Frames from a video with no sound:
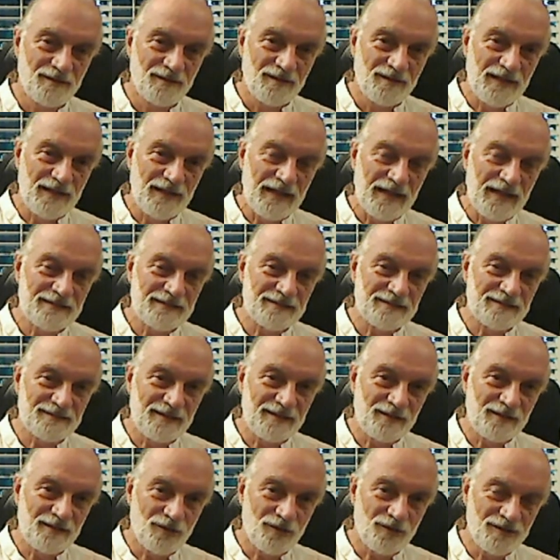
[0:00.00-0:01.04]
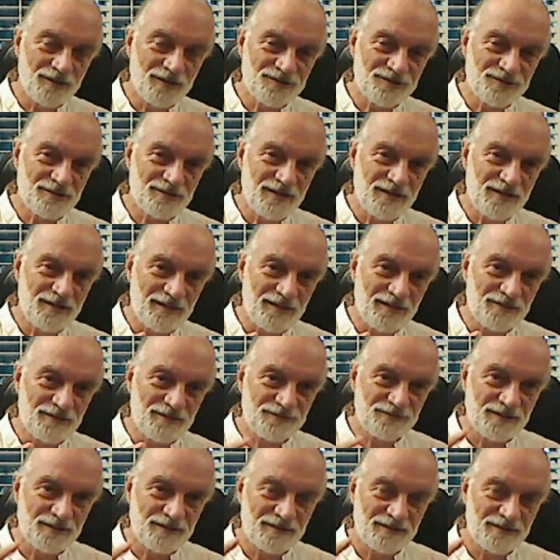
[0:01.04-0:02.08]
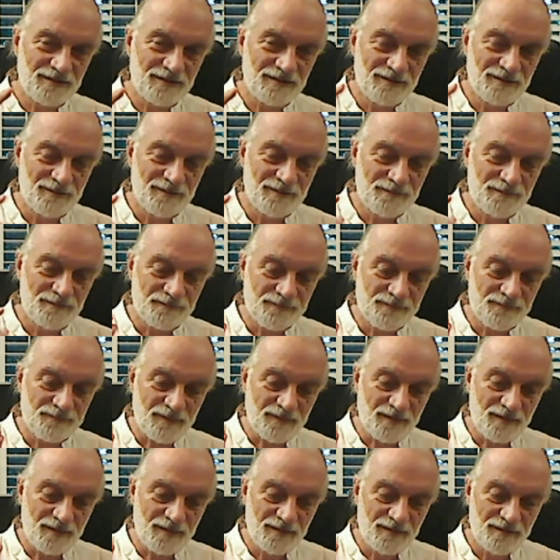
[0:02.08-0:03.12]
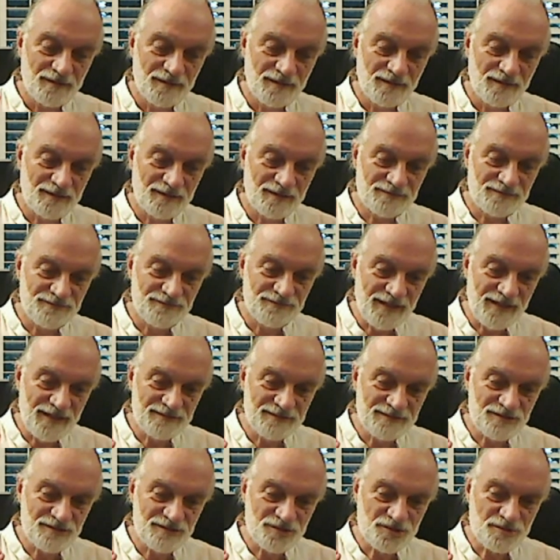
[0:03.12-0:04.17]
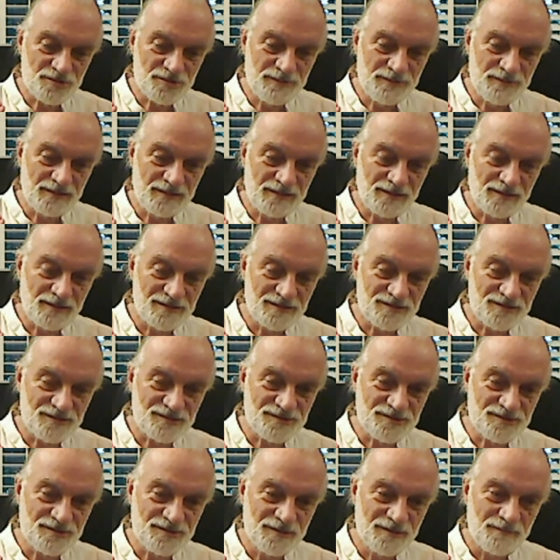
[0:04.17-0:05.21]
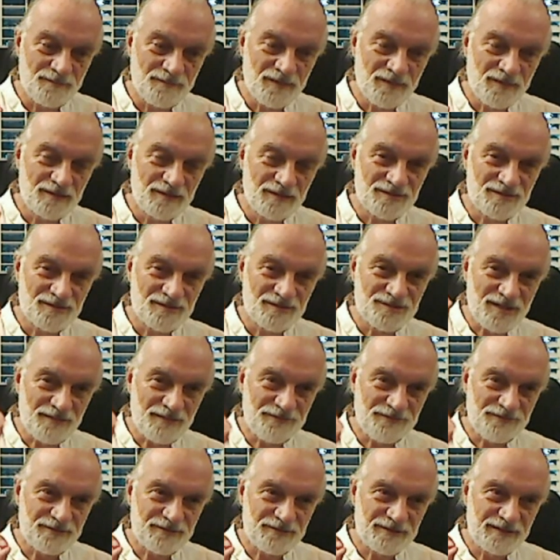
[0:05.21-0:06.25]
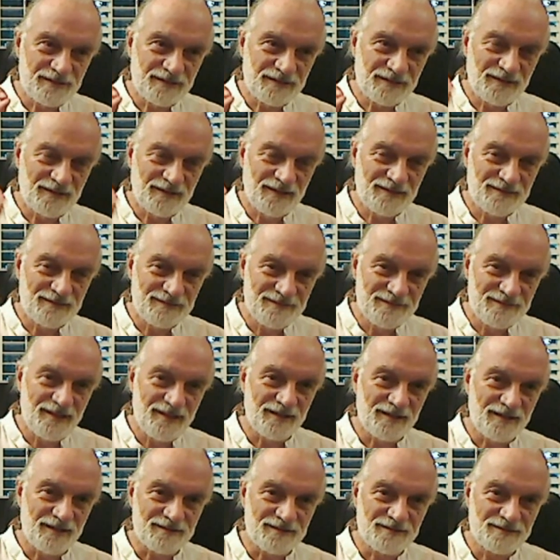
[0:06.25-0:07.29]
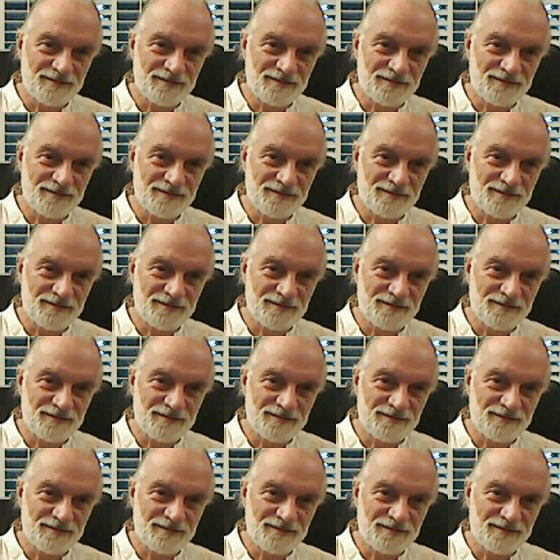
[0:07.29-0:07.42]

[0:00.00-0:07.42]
And they also have an advantage because suffering and death